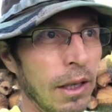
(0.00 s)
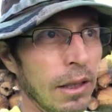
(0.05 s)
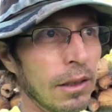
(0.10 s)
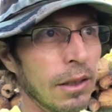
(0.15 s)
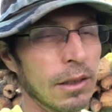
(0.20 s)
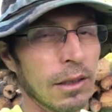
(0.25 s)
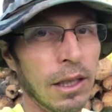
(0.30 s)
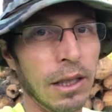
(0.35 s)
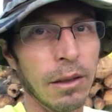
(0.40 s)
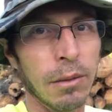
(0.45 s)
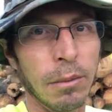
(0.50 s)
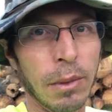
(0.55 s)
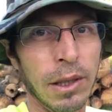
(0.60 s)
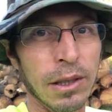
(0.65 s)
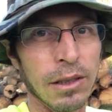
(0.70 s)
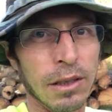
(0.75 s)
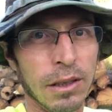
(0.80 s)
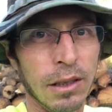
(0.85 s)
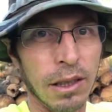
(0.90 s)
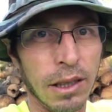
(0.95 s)
that's kind of
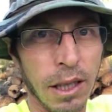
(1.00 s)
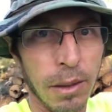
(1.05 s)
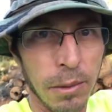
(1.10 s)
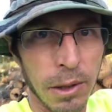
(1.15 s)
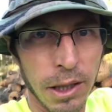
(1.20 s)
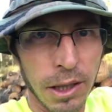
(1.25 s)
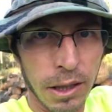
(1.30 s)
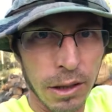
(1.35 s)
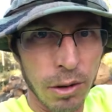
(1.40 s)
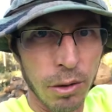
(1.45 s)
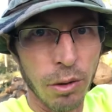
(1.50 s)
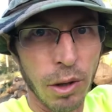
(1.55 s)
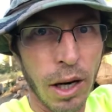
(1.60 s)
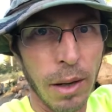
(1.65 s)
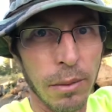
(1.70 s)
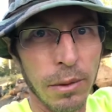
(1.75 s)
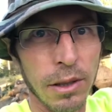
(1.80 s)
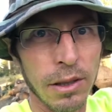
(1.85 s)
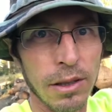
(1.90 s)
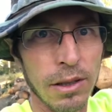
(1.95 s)
basically coming in,
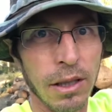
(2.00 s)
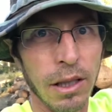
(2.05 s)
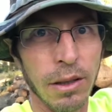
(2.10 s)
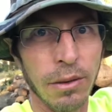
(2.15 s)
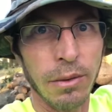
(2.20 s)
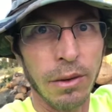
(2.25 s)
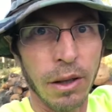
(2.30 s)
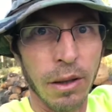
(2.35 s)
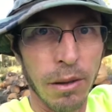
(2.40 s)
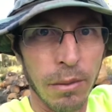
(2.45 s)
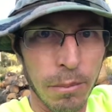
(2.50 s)
grabbing the stuff,